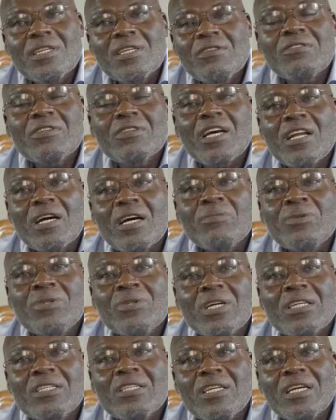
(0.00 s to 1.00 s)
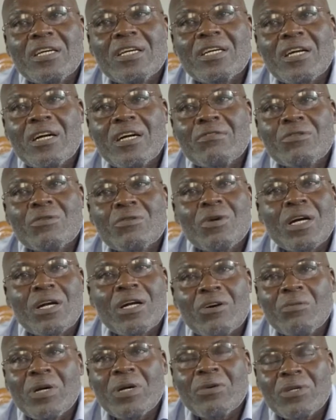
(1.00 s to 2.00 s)
If it had happened at the aircraft
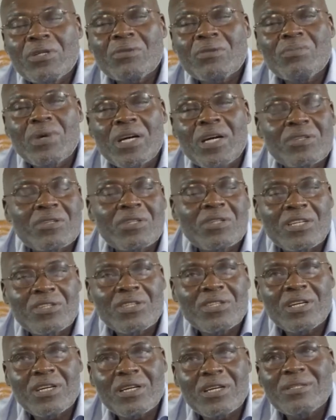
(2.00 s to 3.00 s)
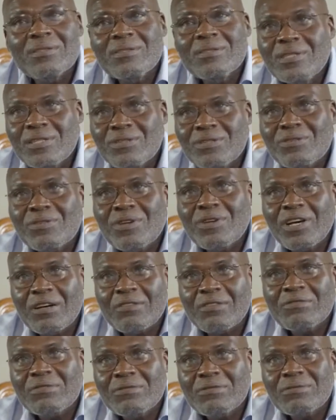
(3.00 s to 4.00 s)
while on my way back to Nigeria, it would
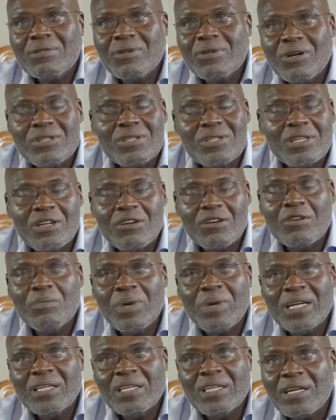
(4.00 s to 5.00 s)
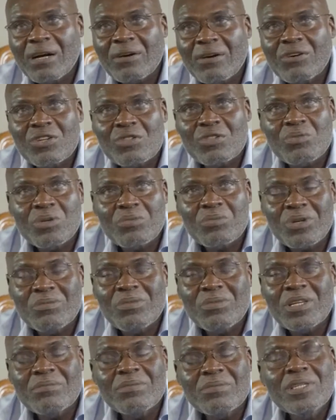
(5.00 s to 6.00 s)
have caused a lot of panic and caused more
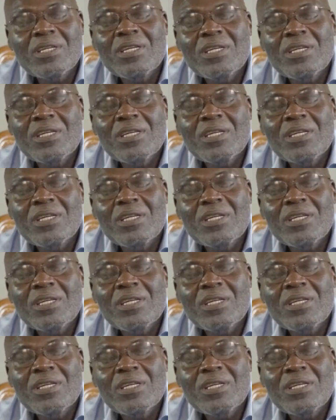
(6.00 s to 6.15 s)
problem.